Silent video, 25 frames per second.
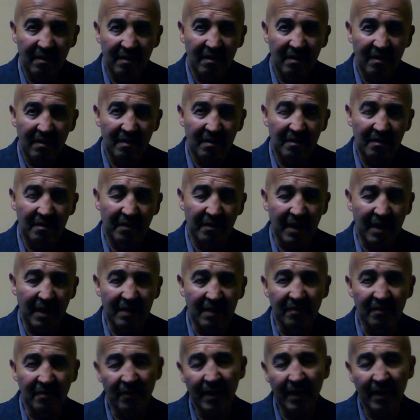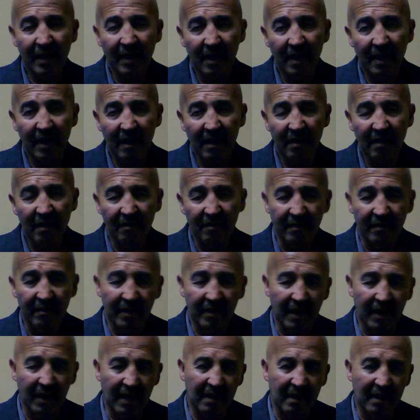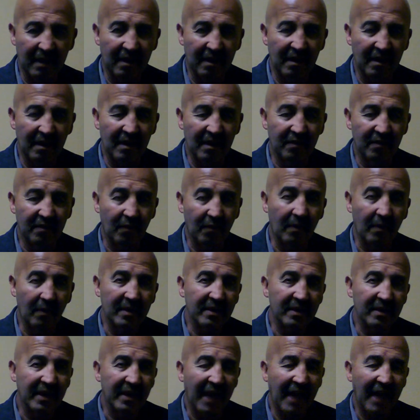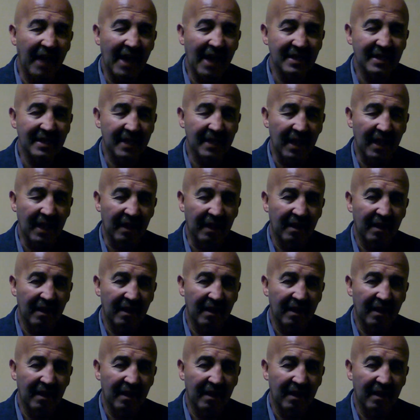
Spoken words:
You can drink it, or you can throw it in the gas tank.